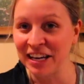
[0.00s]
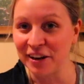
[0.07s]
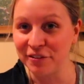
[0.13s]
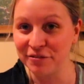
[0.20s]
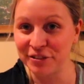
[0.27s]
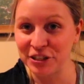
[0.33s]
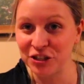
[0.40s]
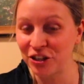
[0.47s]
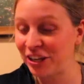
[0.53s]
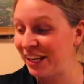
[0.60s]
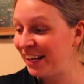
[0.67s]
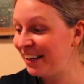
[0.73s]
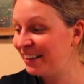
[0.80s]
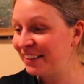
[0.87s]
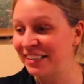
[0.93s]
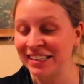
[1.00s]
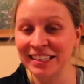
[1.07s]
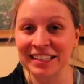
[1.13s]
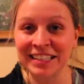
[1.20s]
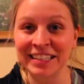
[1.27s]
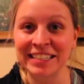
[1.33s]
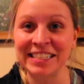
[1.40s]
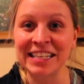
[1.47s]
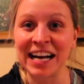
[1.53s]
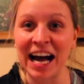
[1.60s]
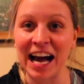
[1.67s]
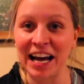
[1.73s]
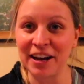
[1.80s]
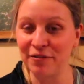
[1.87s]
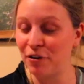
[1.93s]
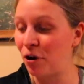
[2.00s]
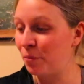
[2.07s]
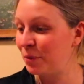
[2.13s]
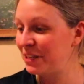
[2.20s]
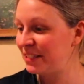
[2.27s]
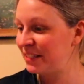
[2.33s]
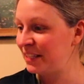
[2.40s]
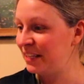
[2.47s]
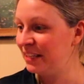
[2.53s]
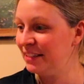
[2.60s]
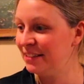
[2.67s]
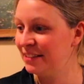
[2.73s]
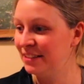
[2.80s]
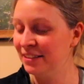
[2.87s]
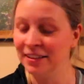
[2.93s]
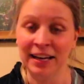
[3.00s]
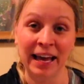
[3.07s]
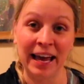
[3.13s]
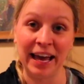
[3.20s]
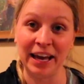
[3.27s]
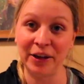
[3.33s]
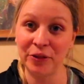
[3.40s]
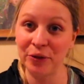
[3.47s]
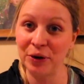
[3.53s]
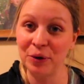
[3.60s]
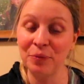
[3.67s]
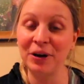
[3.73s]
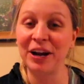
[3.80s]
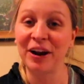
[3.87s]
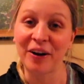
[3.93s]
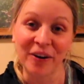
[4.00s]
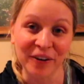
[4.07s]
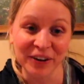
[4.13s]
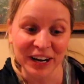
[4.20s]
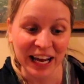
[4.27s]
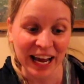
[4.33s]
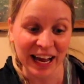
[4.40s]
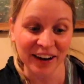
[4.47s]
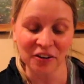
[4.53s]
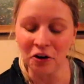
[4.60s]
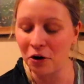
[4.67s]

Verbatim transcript: officially, I have all my seeds, including what I already had.